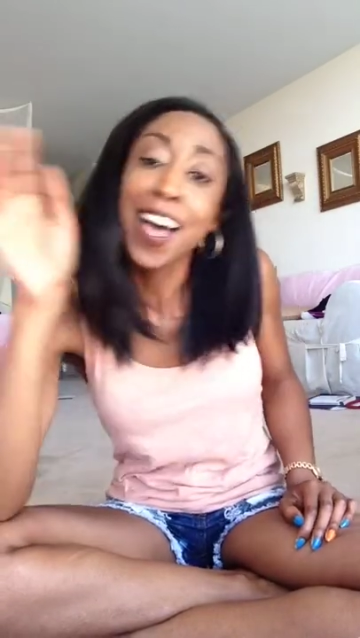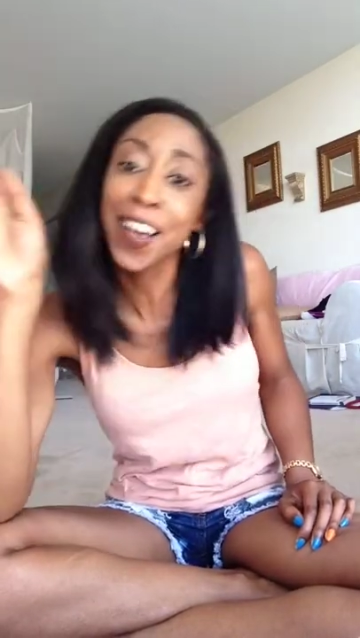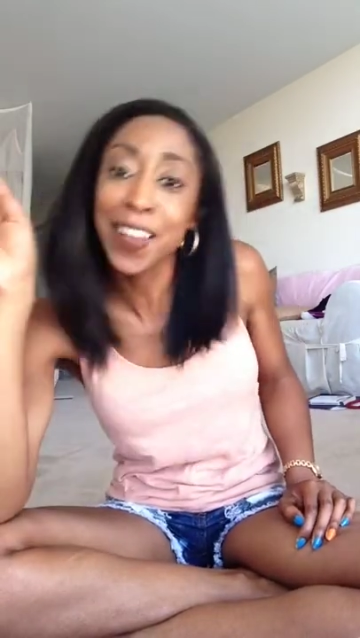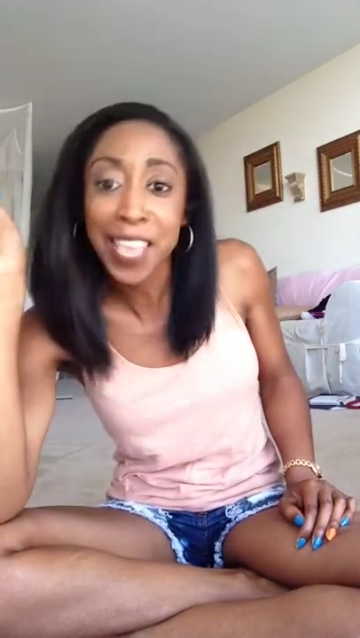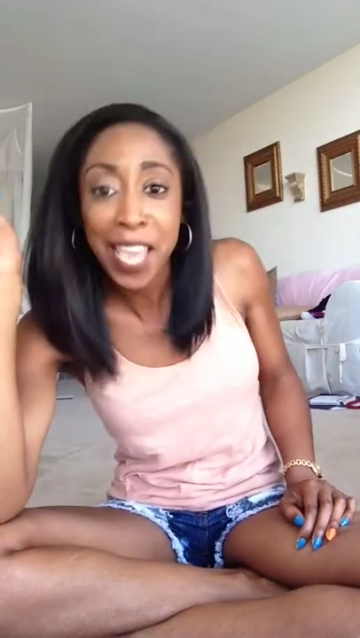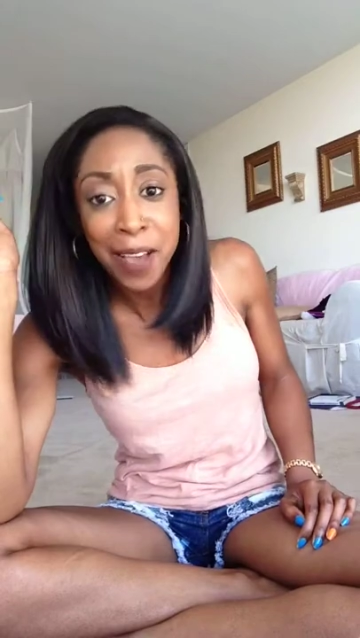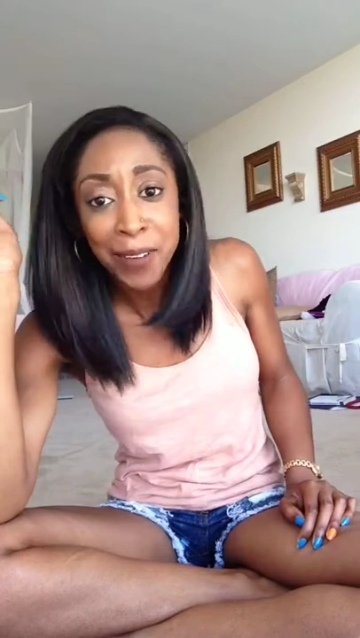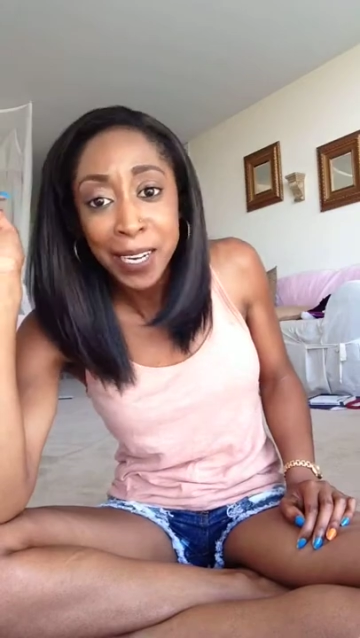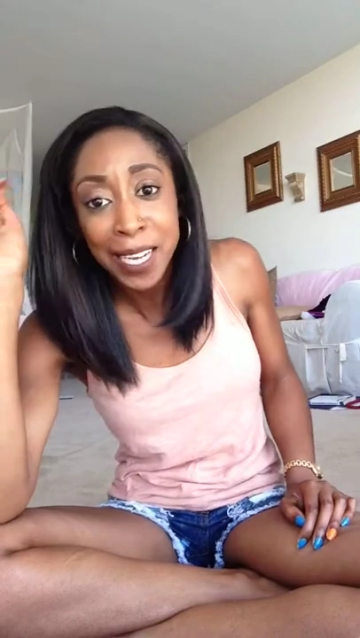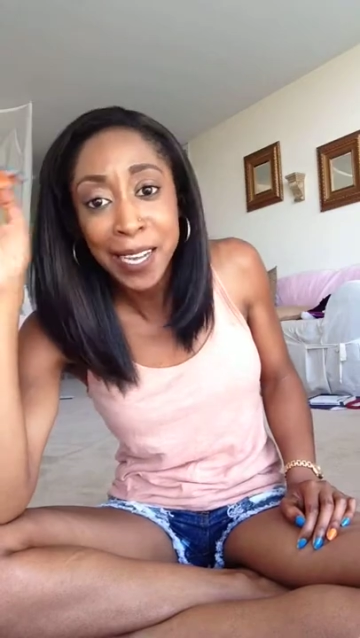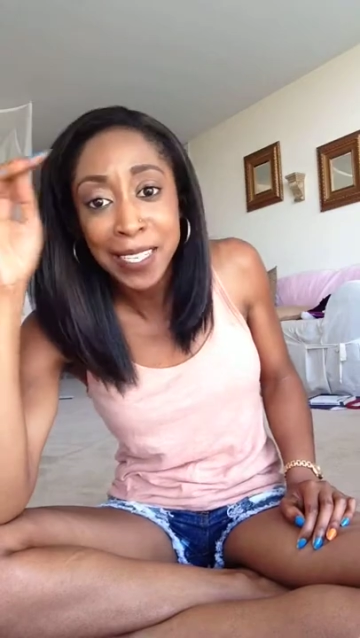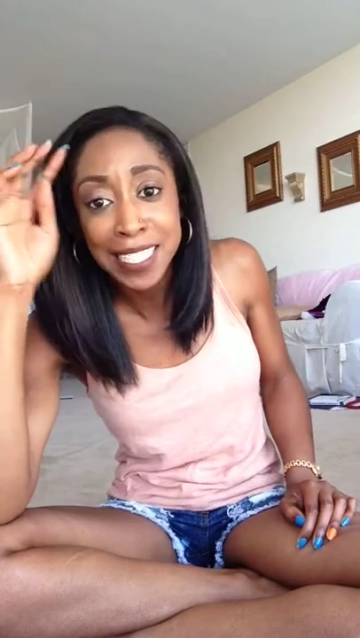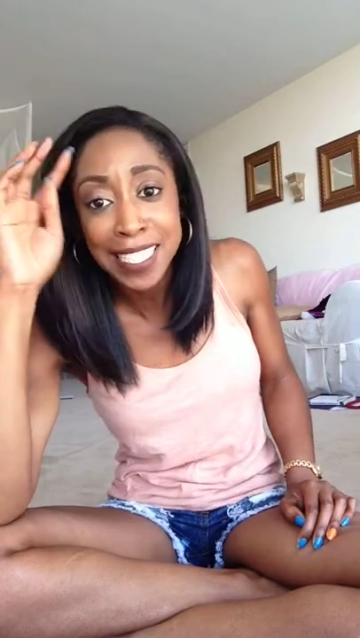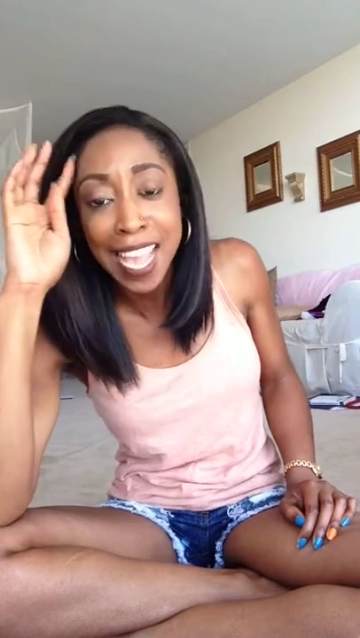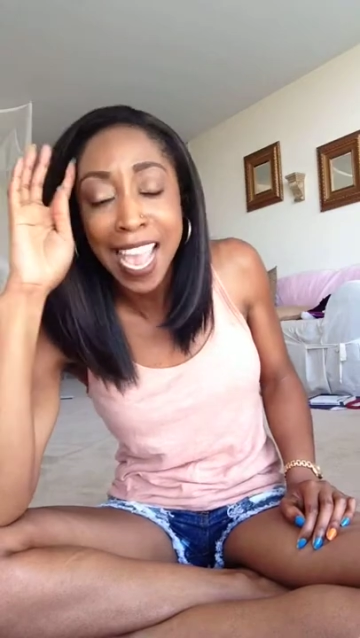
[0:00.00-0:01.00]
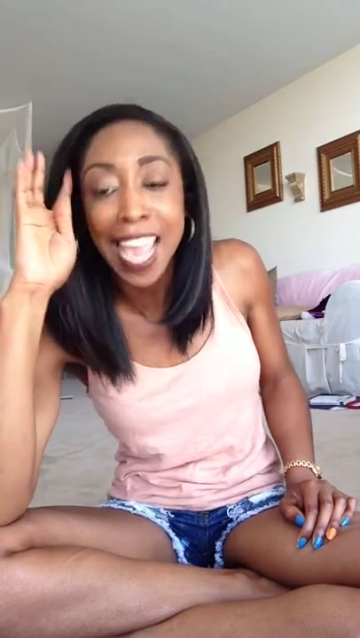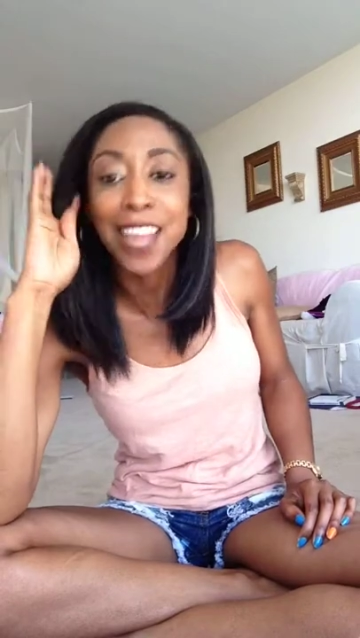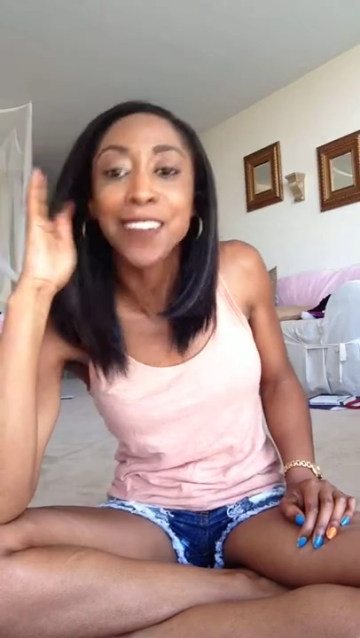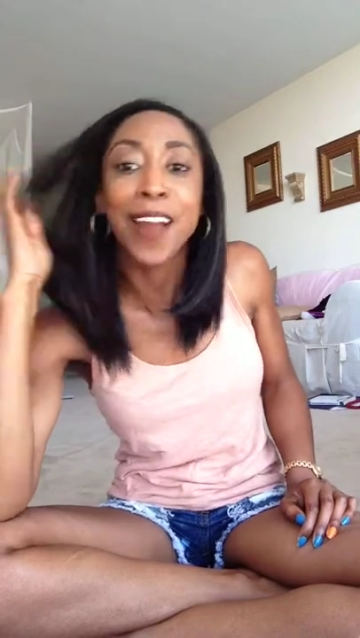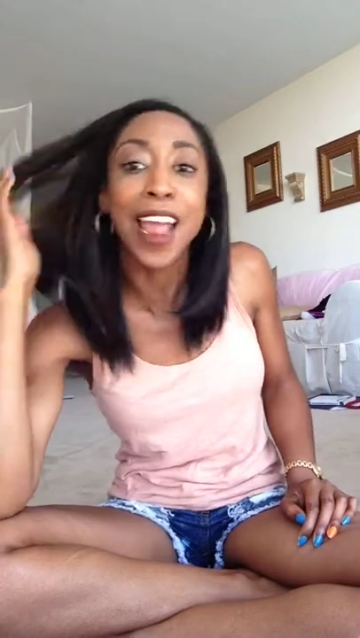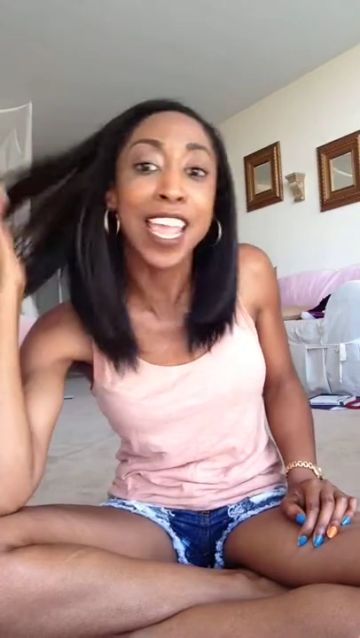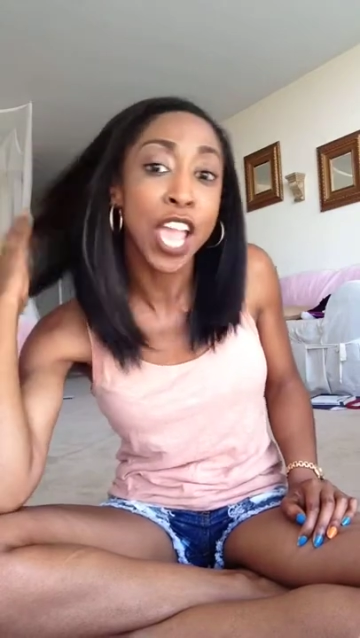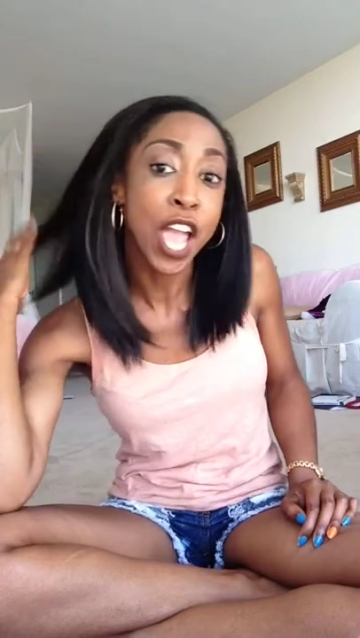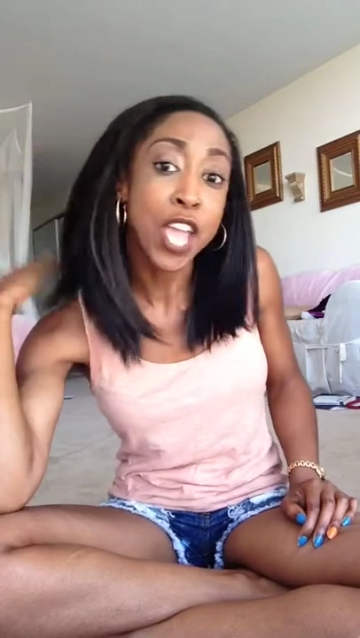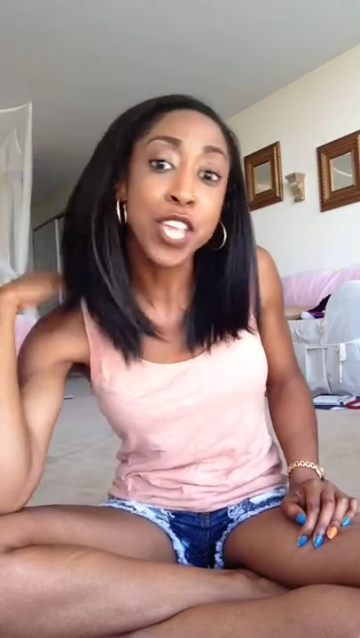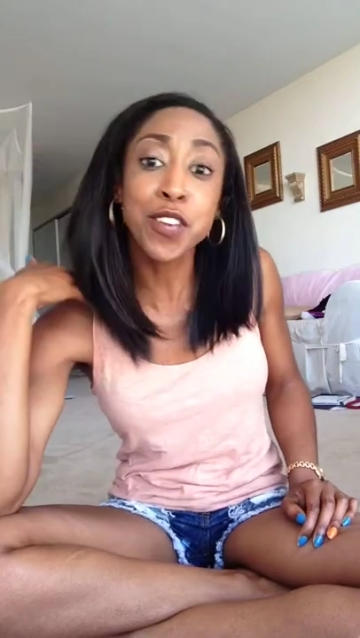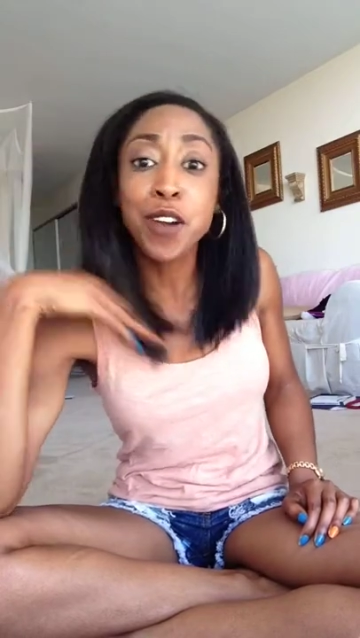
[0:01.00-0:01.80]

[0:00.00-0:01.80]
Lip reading: Oh yeah, I want to go on a date, right?